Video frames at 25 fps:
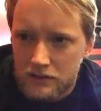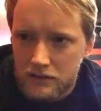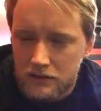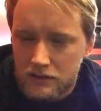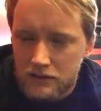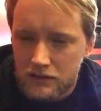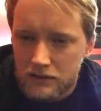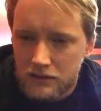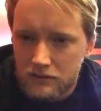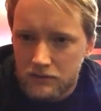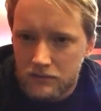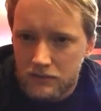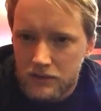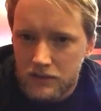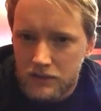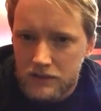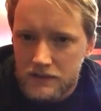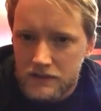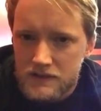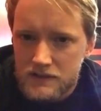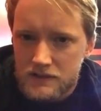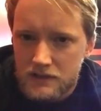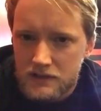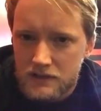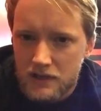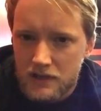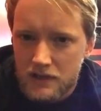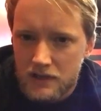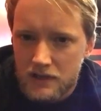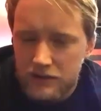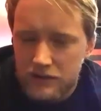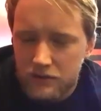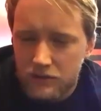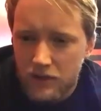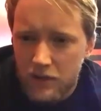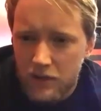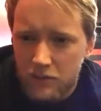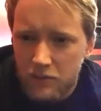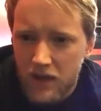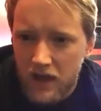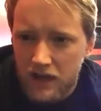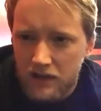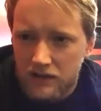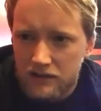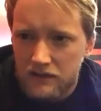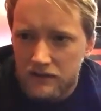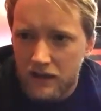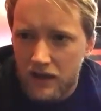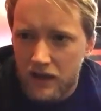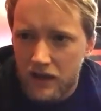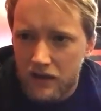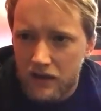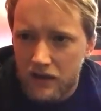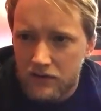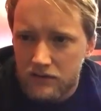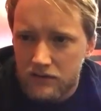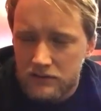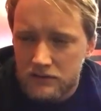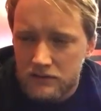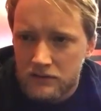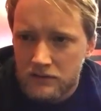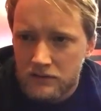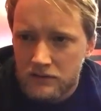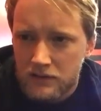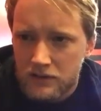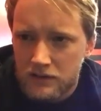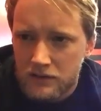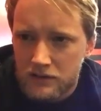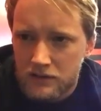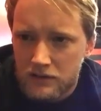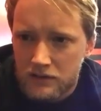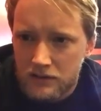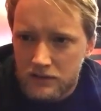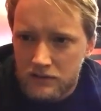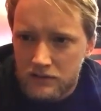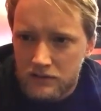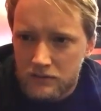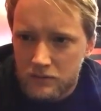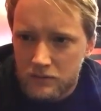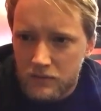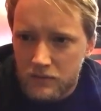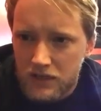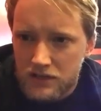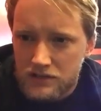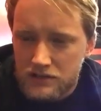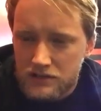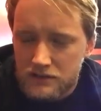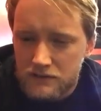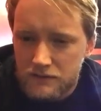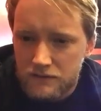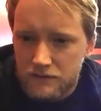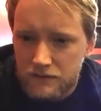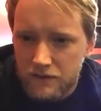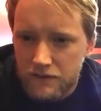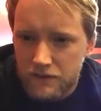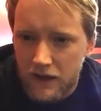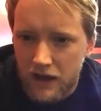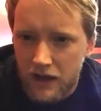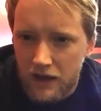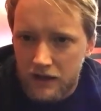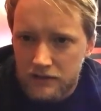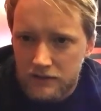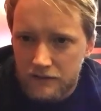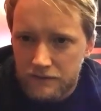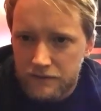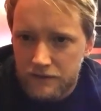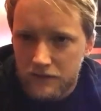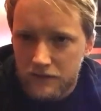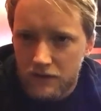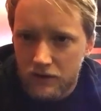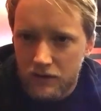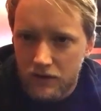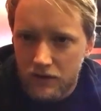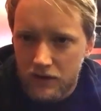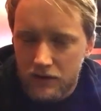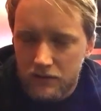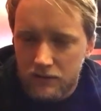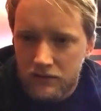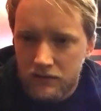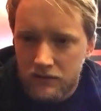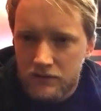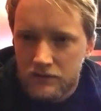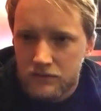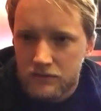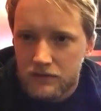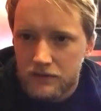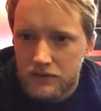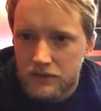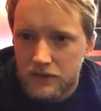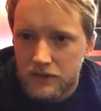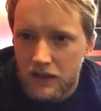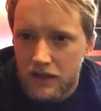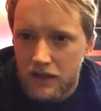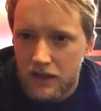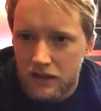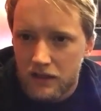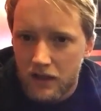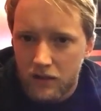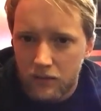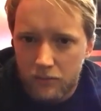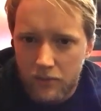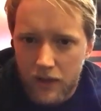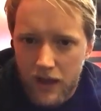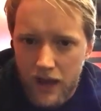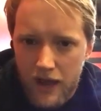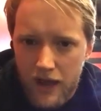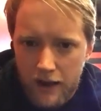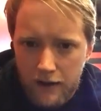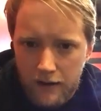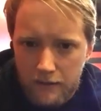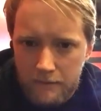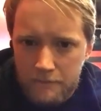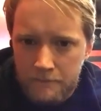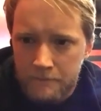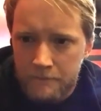Getting real slow on the way back down. Make sure you find the floor with that low back.